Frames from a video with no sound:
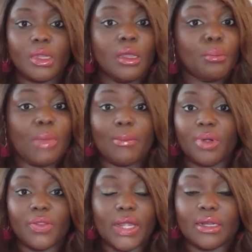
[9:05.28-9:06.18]
My
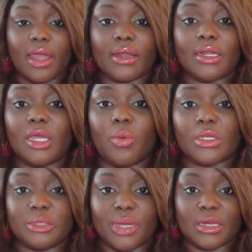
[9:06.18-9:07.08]
brother indicated he
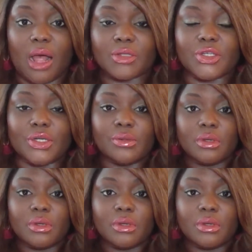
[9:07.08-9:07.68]
wanted to be a doctor,